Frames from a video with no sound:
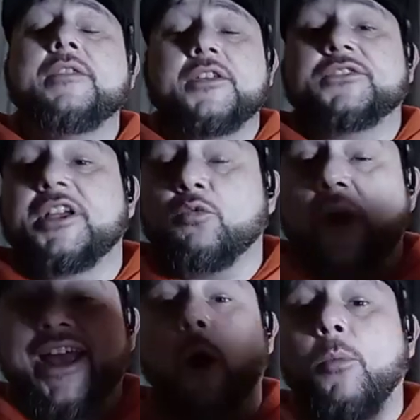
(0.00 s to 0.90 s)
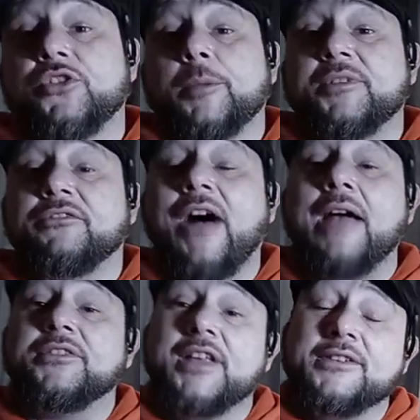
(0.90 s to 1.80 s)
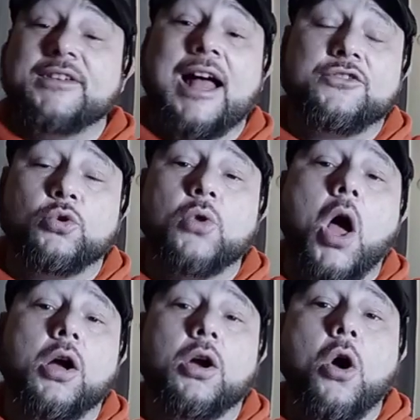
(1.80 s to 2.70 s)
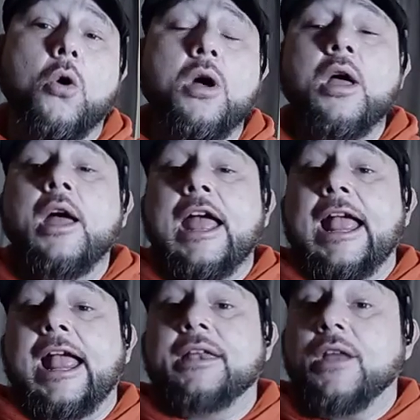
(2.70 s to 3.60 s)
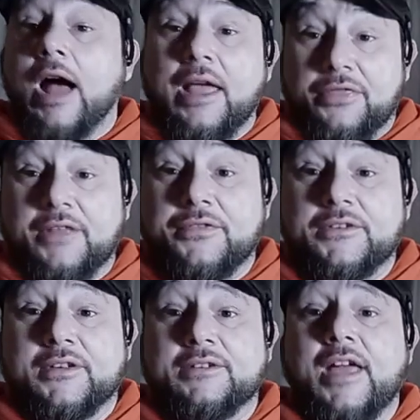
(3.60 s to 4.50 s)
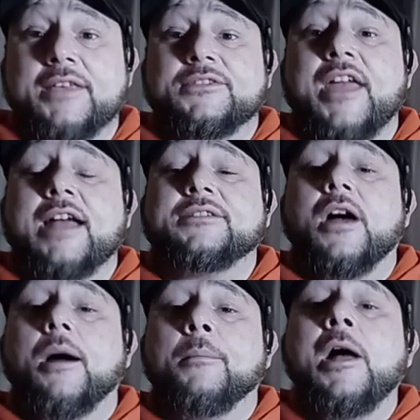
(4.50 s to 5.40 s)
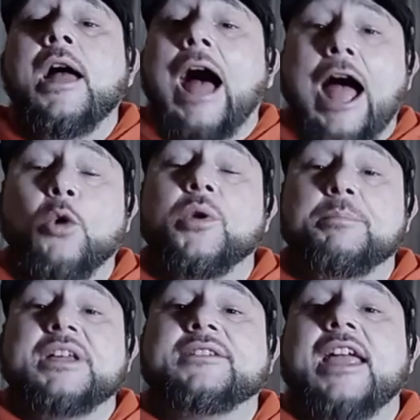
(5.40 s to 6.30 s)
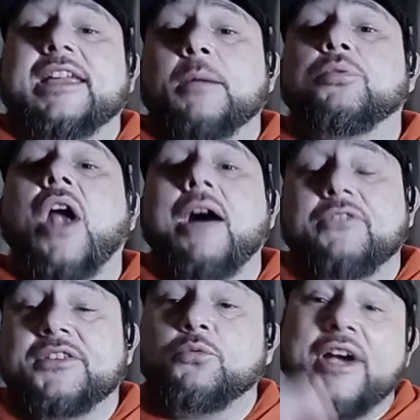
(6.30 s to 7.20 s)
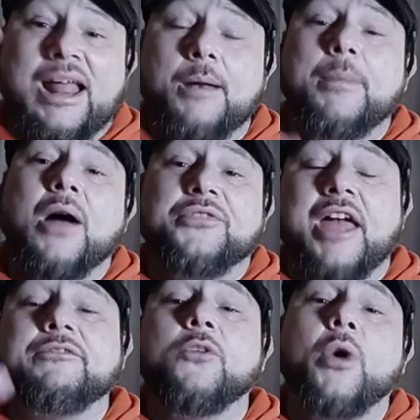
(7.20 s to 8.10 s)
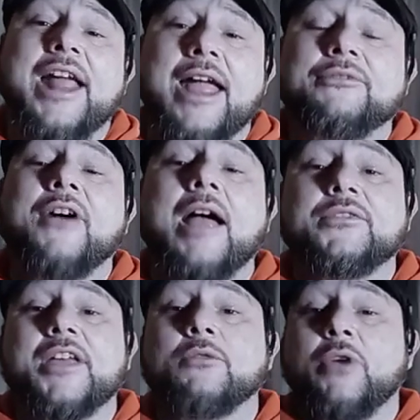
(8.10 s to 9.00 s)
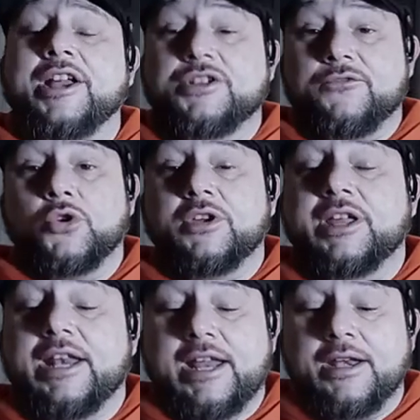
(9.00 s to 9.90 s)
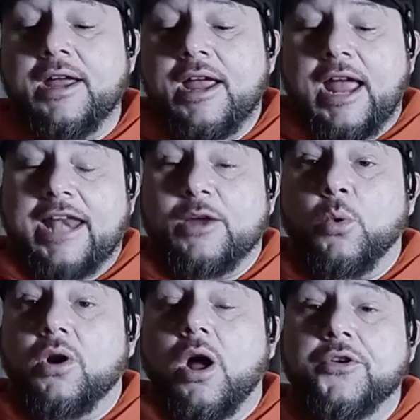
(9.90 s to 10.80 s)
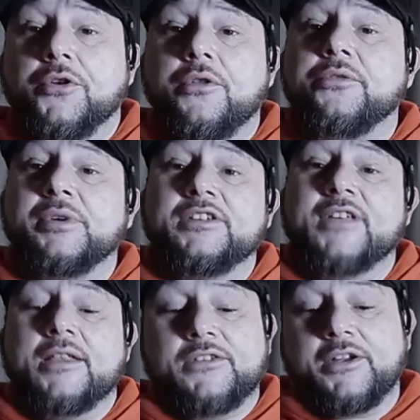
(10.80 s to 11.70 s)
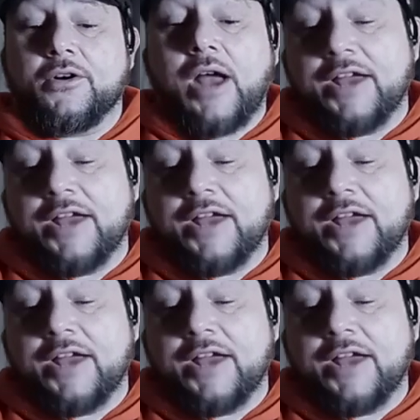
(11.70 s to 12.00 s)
This thing ran almost up to 5 cents not too long ago, and I think this can test that. I would be taking profits right at about that 4.5, 5 cent range if you can get in anywhere under 3 cents here.